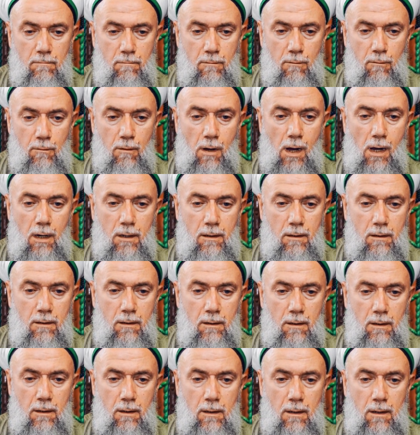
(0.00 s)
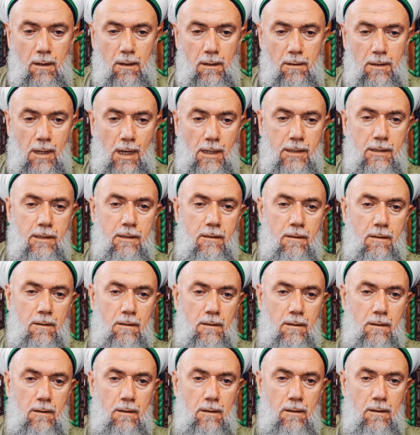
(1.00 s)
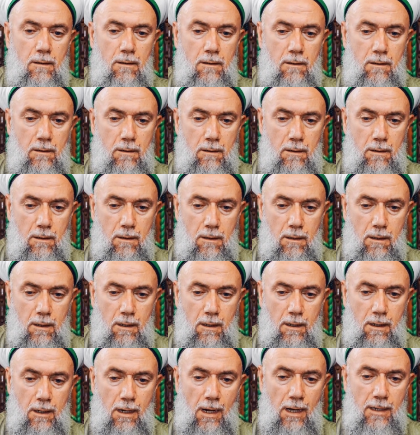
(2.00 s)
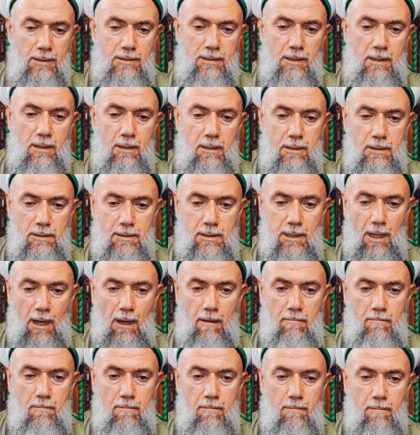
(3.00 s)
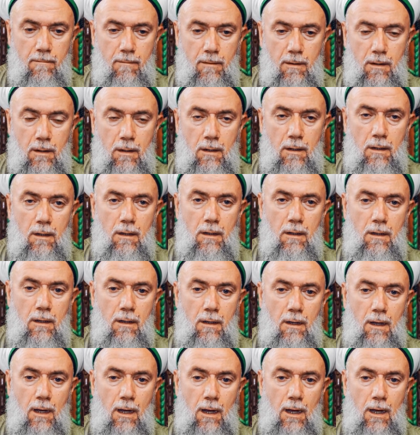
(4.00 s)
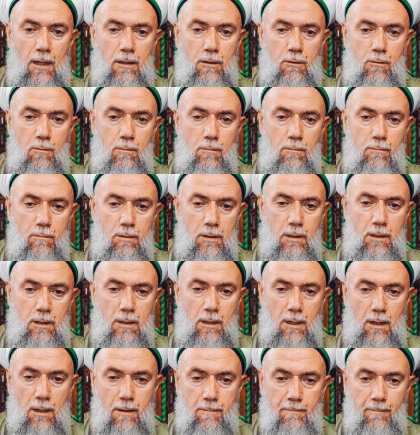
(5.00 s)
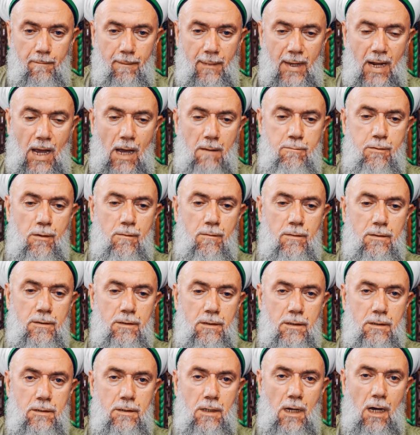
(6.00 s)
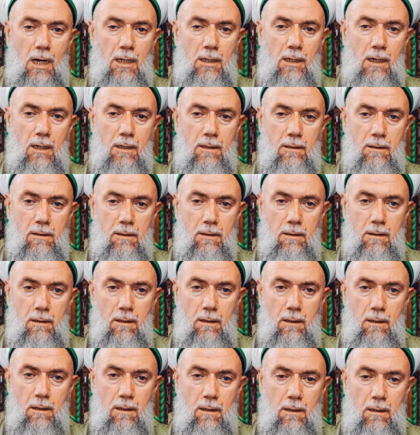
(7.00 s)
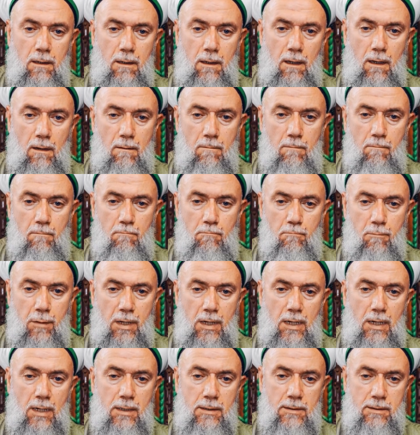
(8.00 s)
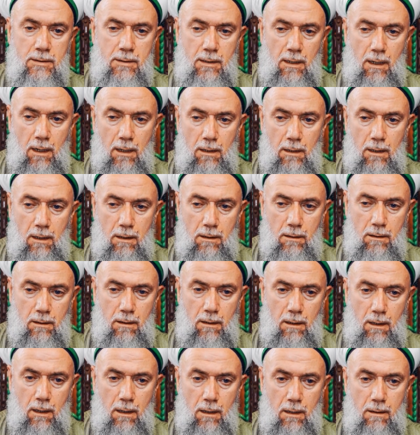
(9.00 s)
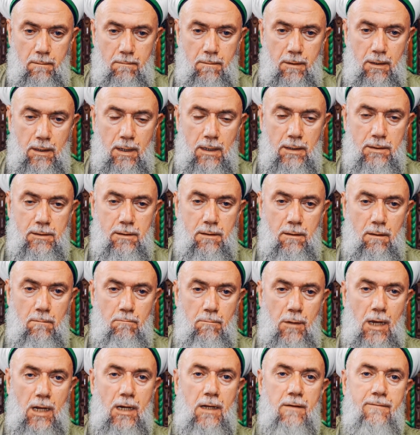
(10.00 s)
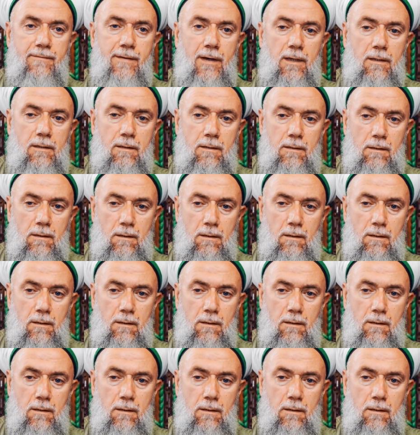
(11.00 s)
who are not realizing Islam, and to be happy with this honor, the biggest honor, the biggest benefit